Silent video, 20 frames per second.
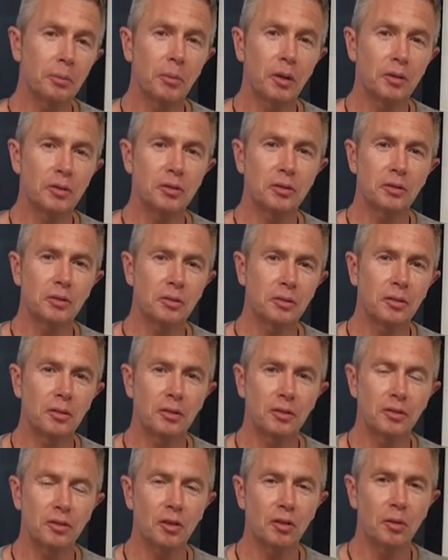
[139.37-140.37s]
Most
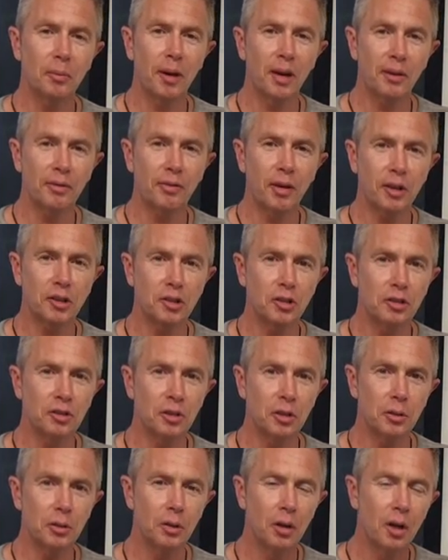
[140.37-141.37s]
scooter manufacturers
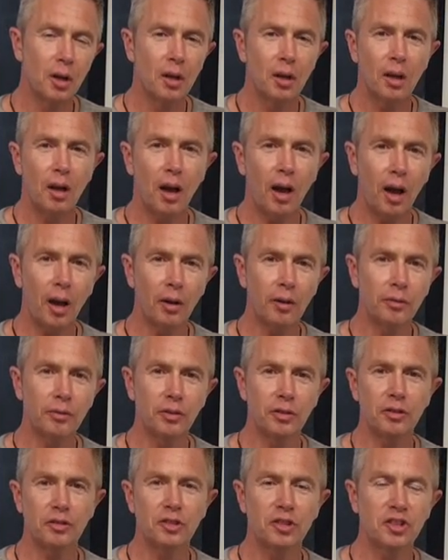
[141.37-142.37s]
do
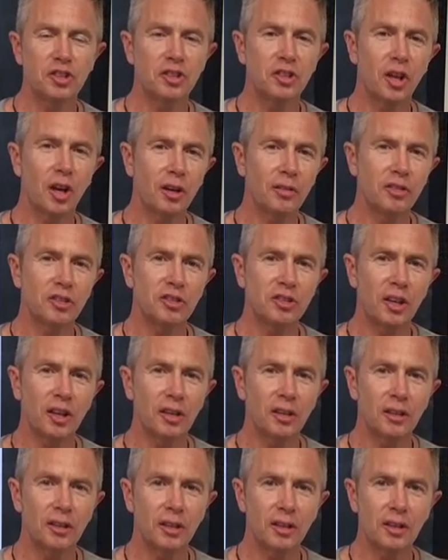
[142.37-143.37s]

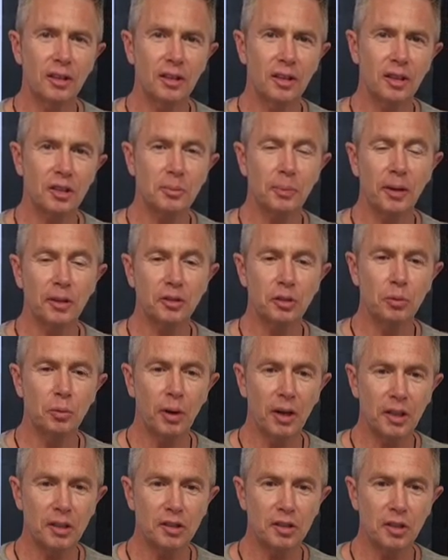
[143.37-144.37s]
overstate the expected
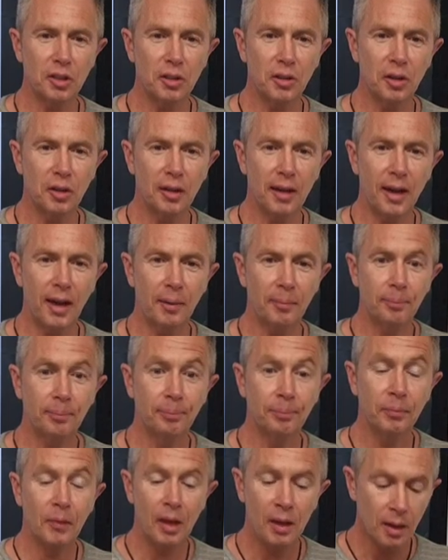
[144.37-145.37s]
range that you can
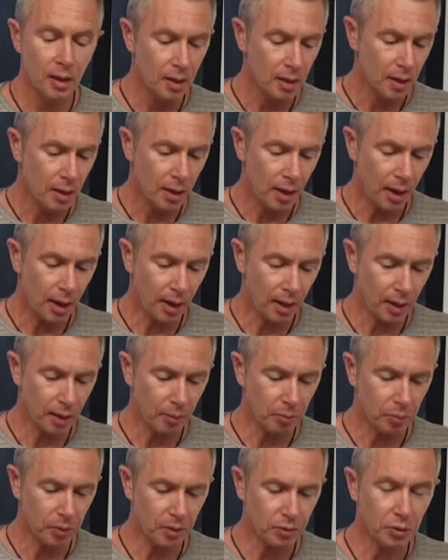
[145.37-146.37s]

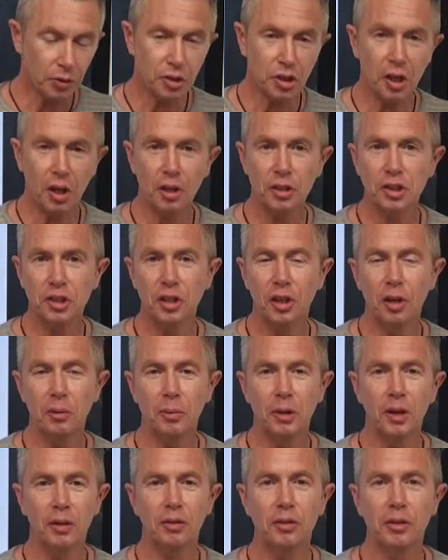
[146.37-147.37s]
get. Gives you a charge time,
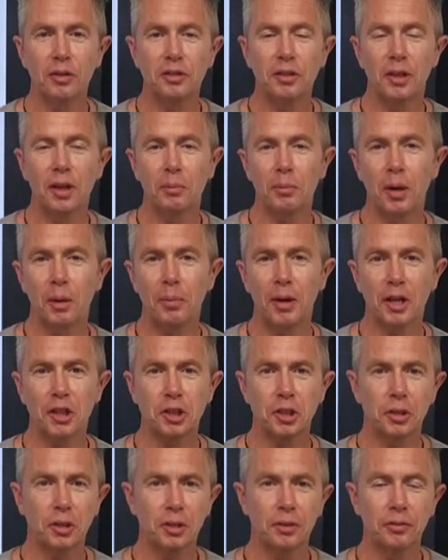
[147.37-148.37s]
being a 13 amp hour
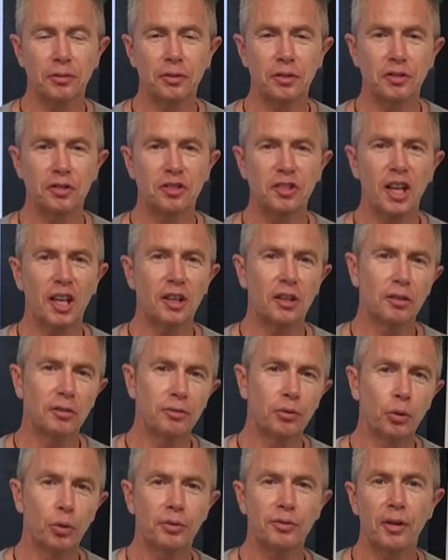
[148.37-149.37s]
battery, of a standard
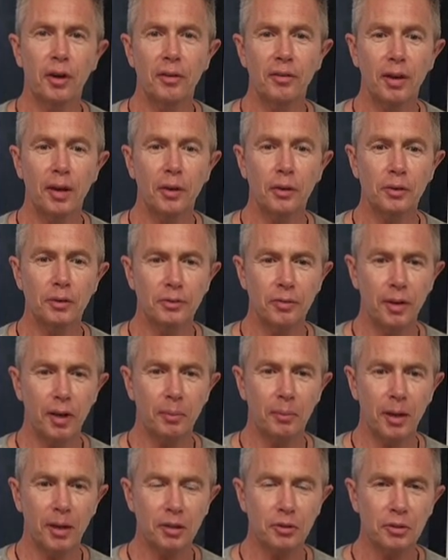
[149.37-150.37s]
4 to 5 hours for
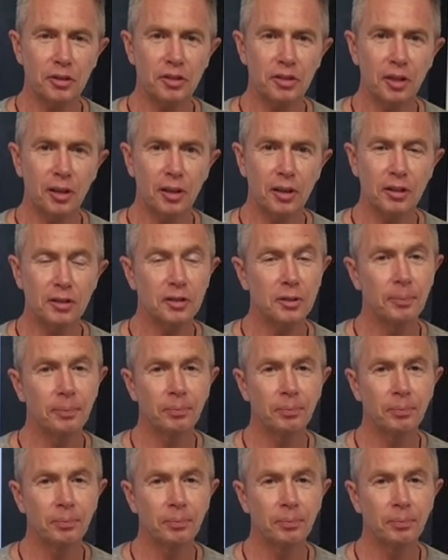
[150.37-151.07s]
that battery size.